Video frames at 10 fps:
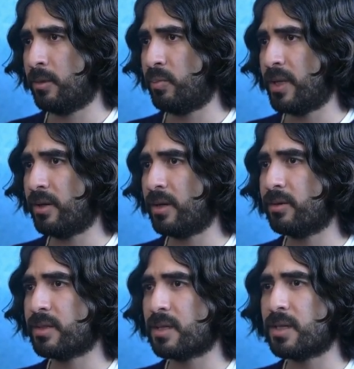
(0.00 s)
Player
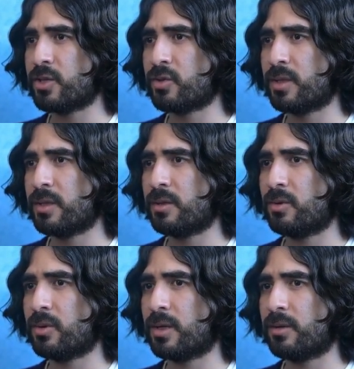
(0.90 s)
health is 100,
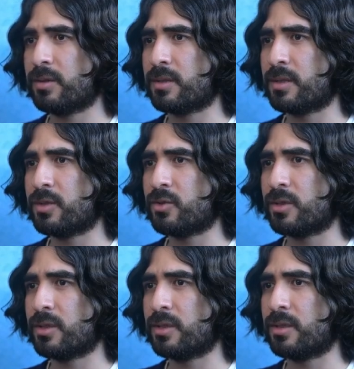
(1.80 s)
ogre health is
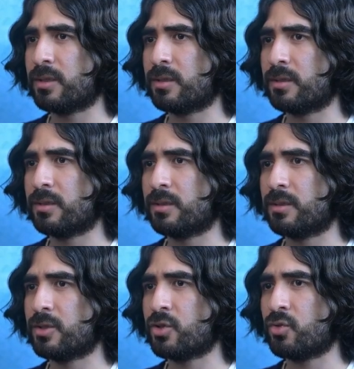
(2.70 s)
100,
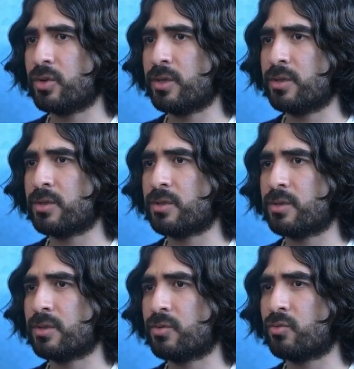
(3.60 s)

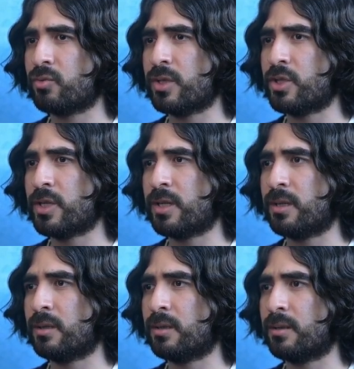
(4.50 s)
choice,
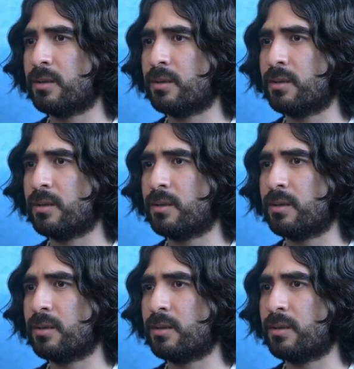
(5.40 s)
regen,